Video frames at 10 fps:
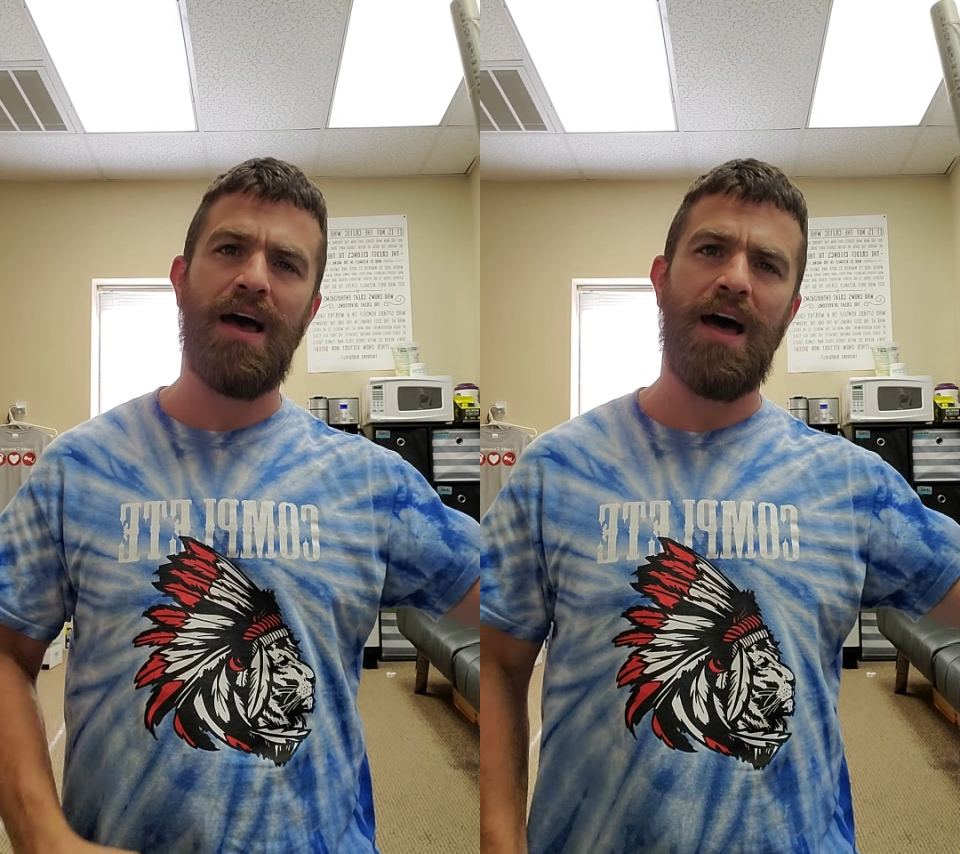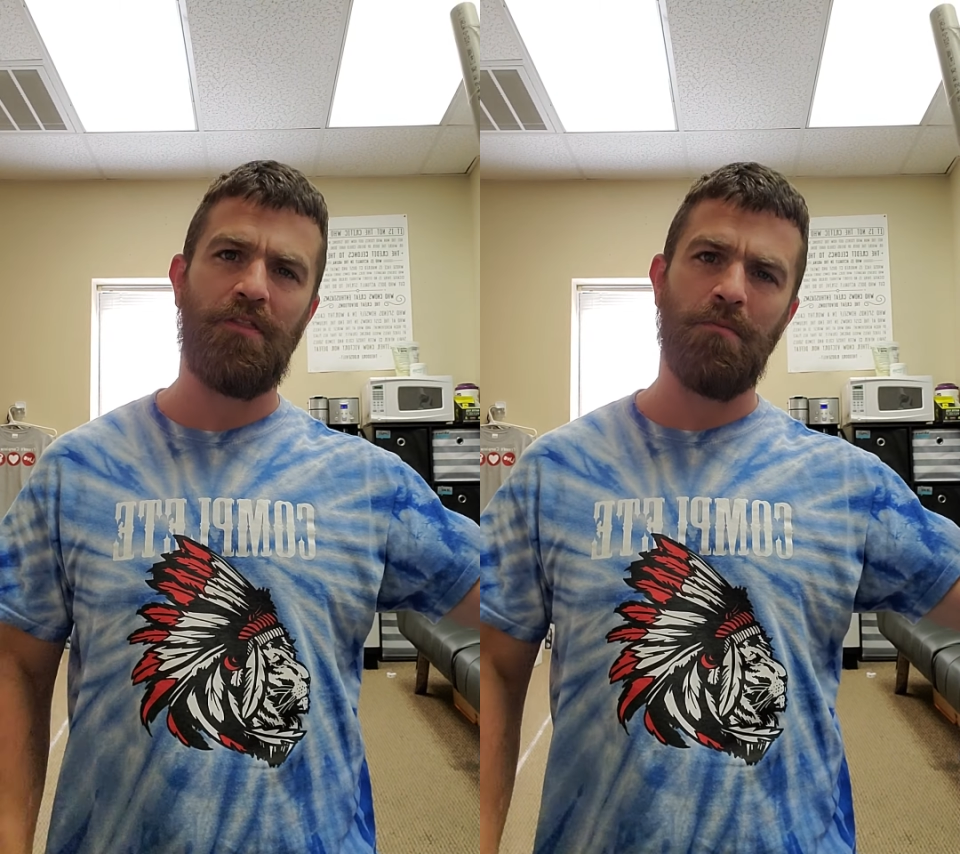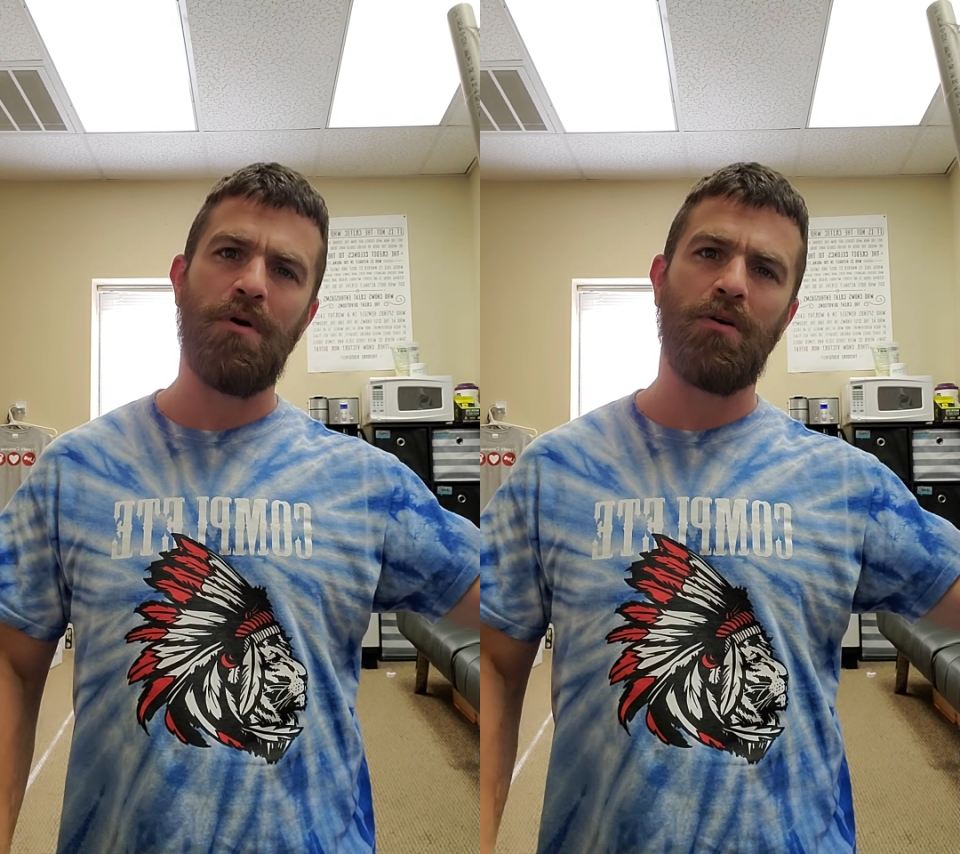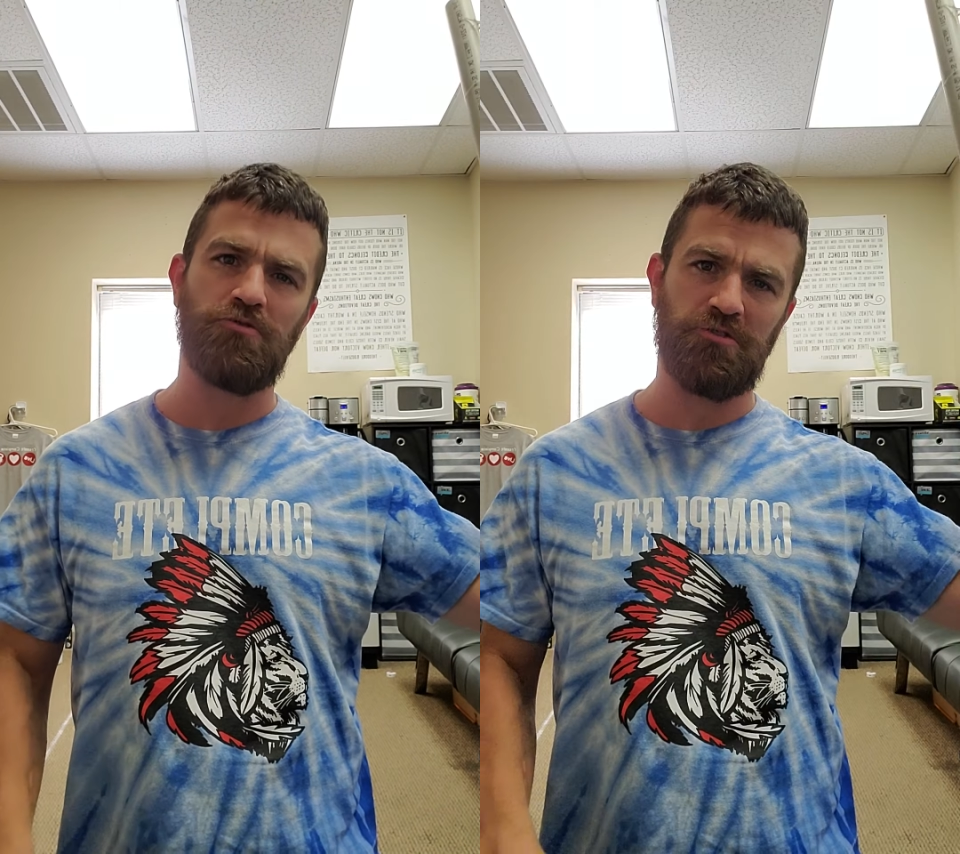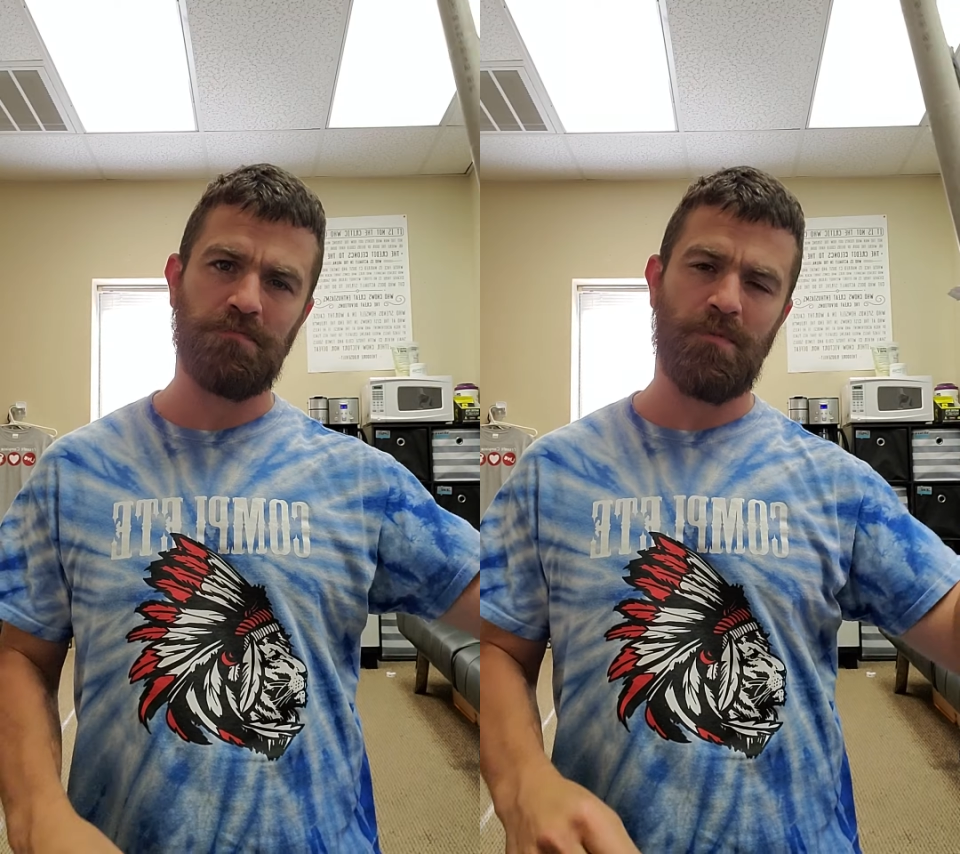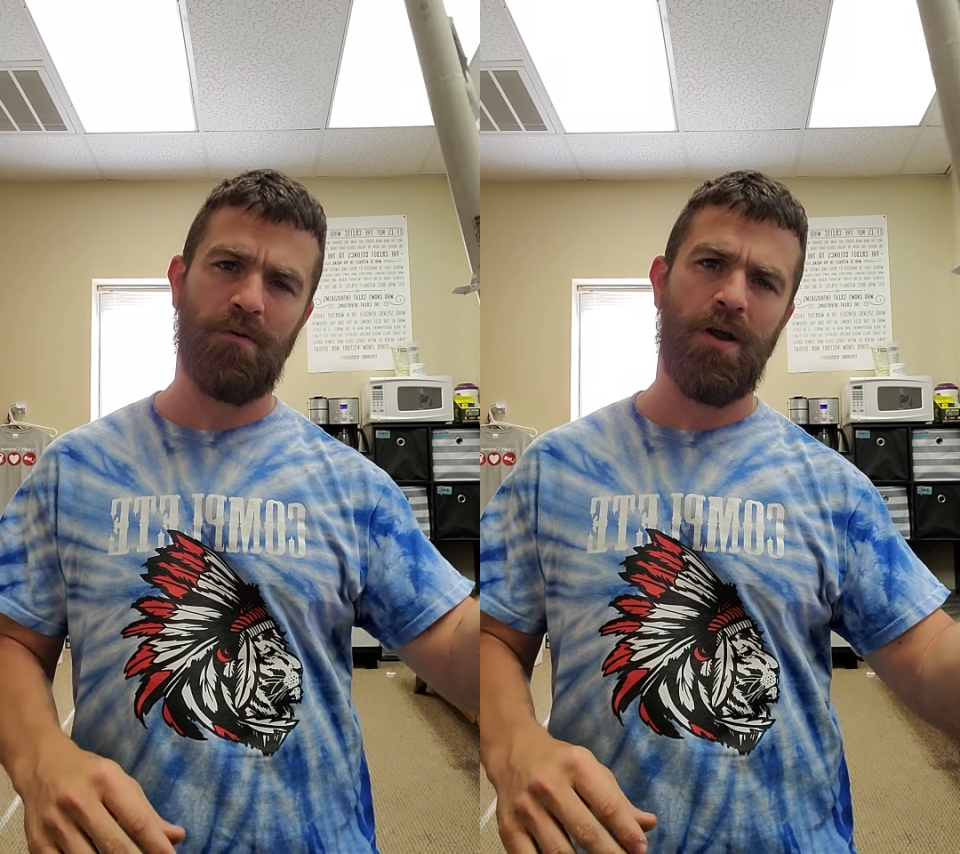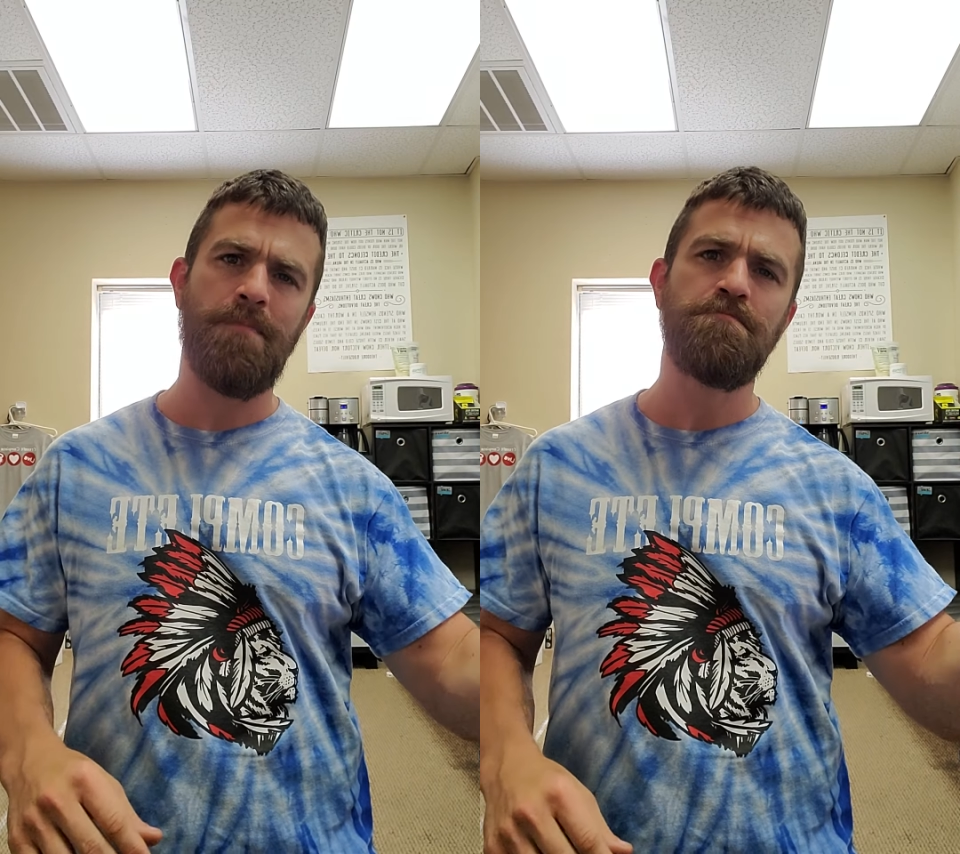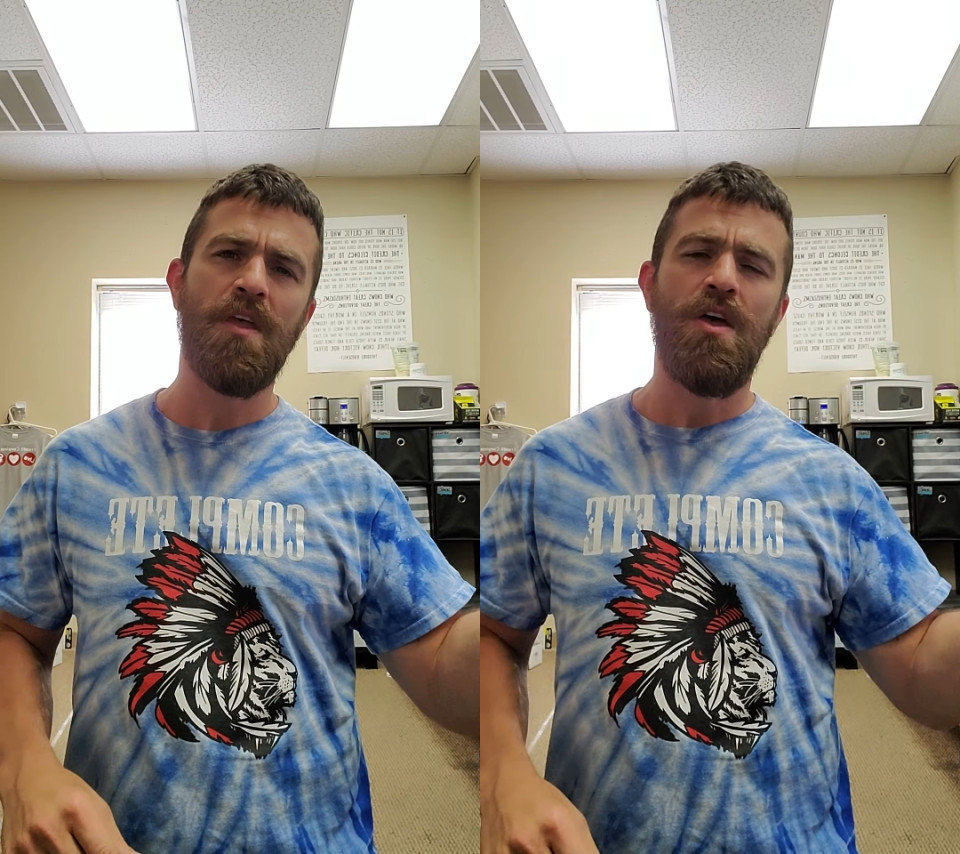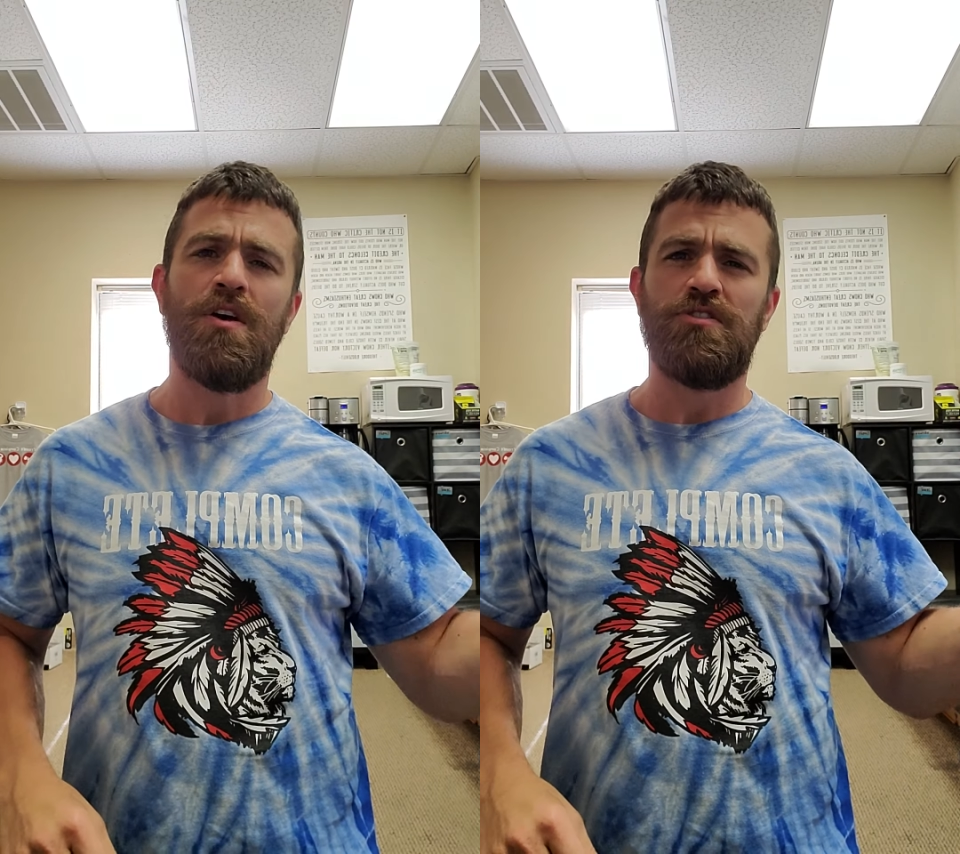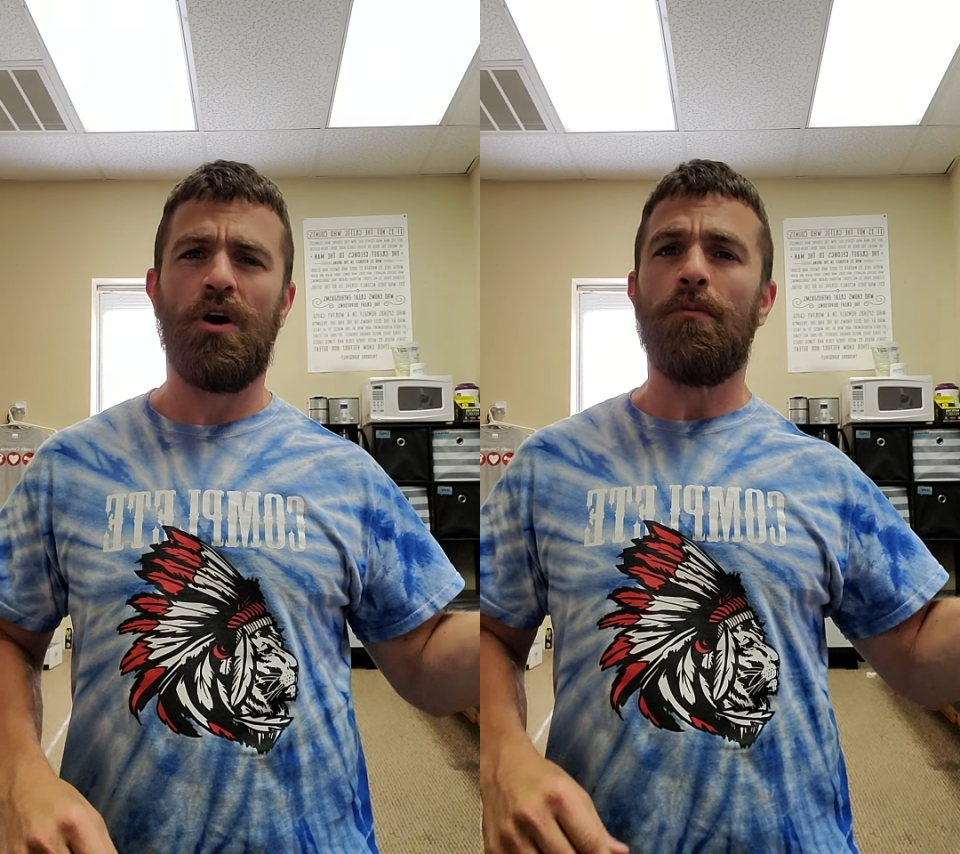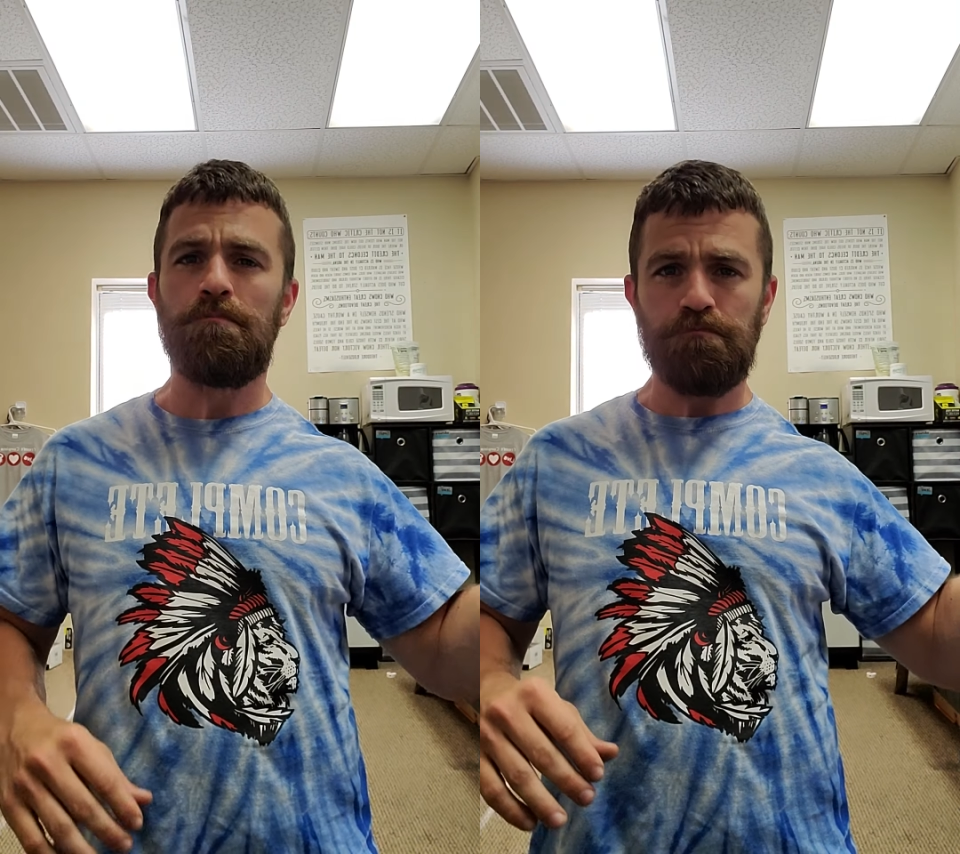at the most, all right? So